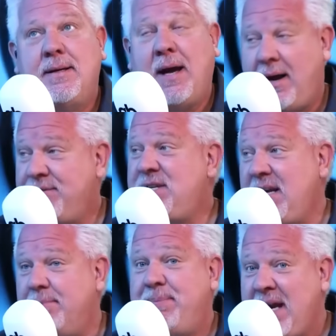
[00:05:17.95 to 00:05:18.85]
Now I've
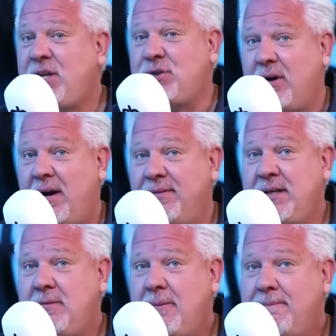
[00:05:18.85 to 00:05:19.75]
seen a picture of
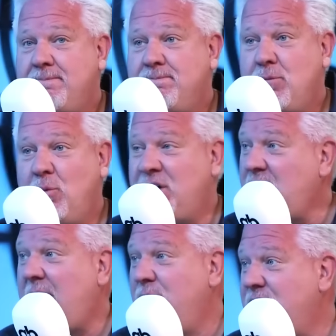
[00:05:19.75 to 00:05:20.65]
it, which
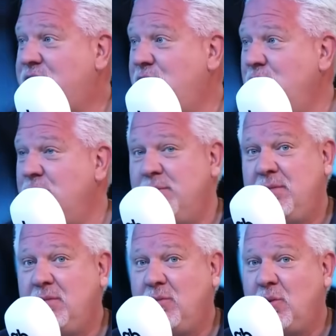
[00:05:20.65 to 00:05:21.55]
I would
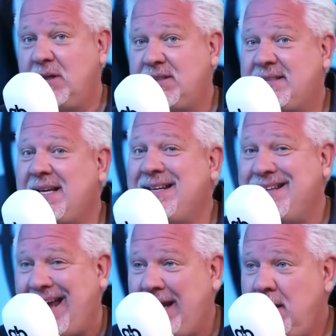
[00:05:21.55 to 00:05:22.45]
assume was
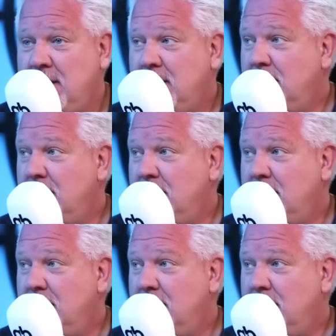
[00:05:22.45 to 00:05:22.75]
Sunday